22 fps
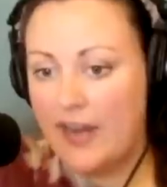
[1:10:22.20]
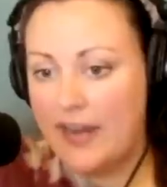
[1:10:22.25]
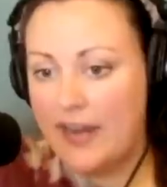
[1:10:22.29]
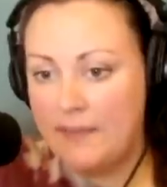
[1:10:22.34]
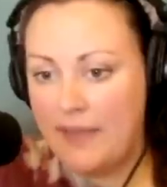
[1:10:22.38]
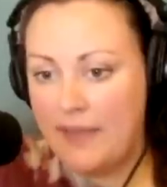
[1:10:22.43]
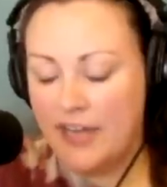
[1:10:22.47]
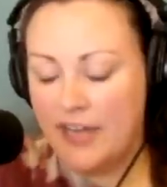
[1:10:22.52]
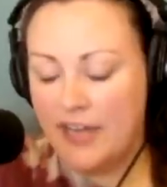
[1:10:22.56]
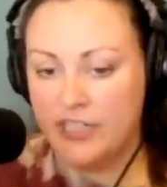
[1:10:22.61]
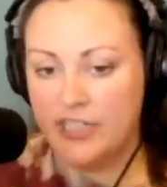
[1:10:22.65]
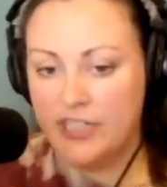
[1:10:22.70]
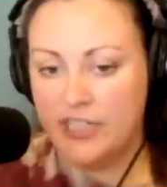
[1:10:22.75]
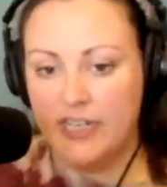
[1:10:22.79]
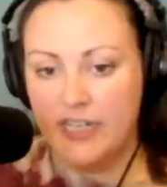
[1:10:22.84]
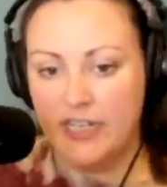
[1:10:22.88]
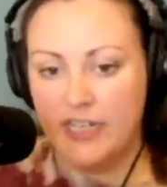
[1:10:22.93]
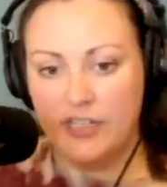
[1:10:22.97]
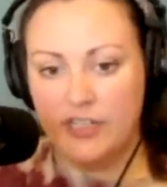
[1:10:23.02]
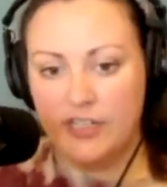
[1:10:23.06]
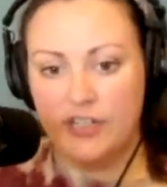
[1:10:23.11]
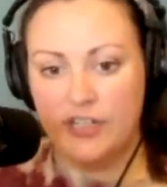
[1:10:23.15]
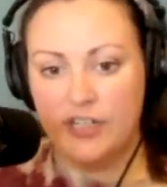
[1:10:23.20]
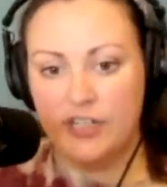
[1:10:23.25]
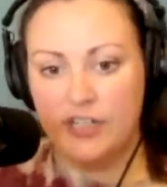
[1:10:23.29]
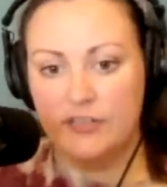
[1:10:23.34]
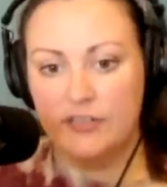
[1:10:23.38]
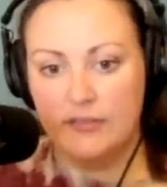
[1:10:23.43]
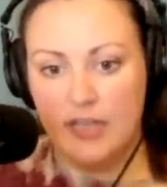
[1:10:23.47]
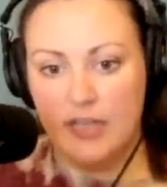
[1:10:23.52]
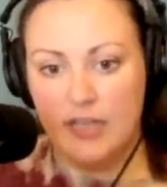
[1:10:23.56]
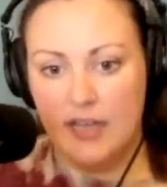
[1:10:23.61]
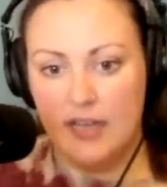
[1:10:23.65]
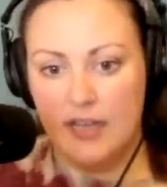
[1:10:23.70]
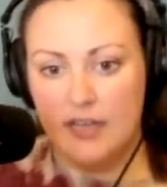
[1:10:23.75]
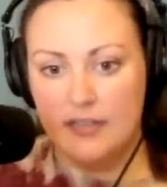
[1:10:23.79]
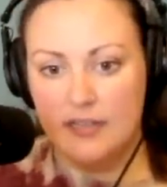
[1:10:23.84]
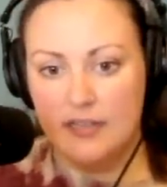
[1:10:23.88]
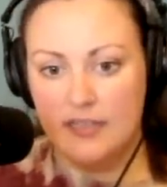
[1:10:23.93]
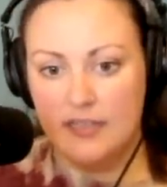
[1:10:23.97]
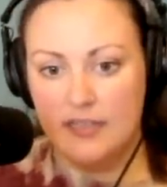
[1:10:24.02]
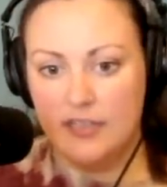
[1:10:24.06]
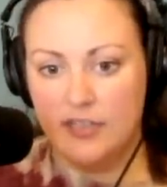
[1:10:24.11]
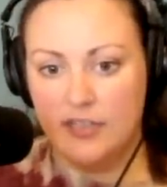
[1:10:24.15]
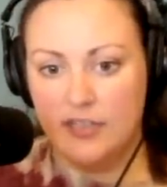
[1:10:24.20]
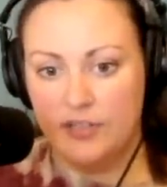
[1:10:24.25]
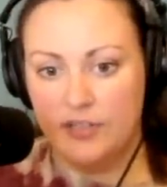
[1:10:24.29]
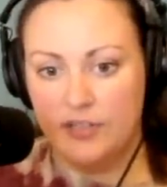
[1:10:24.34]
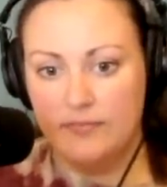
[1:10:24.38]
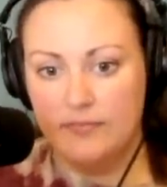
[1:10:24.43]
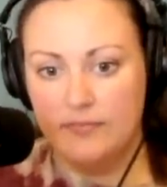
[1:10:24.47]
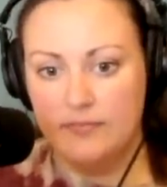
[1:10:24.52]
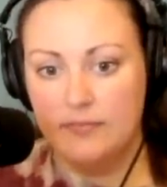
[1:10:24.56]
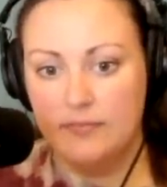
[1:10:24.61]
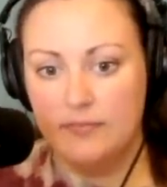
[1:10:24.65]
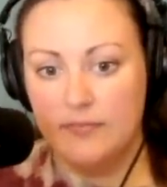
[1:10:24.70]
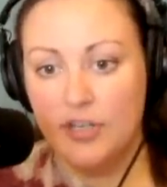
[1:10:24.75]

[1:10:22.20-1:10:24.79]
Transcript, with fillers: gray matter in your uh, in your